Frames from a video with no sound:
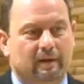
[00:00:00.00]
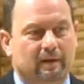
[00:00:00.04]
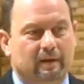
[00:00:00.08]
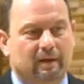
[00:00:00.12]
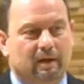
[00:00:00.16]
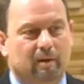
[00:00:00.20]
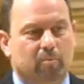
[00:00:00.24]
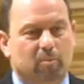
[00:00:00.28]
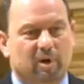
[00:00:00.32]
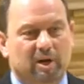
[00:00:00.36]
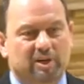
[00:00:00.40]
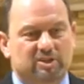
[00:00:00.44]

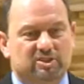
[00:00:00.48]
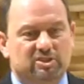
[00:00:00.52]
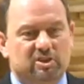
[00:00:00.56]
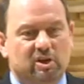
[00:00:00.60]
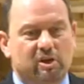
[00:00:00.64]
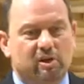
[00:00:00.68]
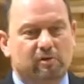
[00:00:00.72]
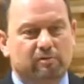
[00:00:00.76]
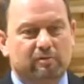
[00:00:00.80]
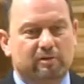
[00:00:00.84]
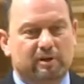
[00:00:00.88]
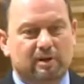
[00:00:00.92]
Am I
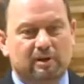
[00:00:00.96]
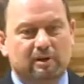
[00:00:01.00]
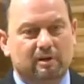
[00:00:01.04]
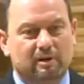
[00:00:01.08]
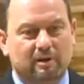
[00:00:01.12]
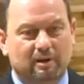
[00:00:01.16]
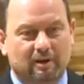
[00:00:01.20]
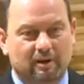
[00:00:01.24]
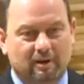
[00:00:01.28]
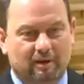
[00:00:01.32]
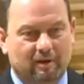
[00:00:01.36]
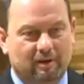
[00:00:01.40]
serving
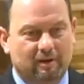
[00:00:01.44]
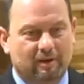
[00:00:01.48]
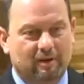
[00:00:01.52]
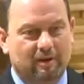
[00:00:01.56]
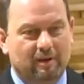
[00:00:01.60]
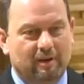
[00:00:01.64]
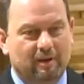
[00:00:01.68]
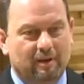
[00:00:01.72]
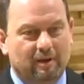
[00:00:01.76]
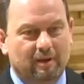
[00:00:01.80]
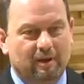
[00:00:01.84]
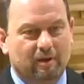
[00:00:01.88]

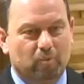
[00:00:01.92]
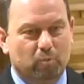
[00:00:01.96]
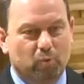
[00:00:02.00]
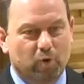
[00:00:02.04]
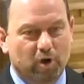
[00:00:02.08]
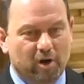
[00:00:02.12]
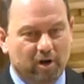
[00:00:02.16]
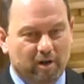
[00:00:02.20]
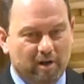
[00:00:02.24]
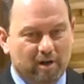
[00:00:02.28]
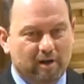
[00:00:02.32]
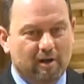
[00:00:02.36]
and
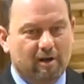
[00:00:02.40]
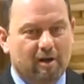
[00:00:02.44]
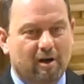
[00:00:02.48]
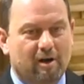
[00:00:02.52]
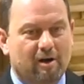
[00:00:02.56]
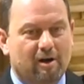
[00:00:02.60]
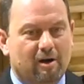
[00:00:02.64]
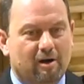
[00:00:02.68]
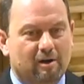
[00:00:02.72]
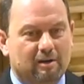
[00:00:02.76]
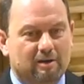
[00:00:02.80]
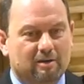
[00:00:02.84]
working
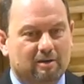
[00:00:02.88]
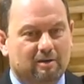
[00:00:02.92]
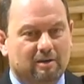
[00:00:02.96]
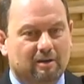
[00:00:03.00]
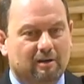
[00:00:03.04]
hard,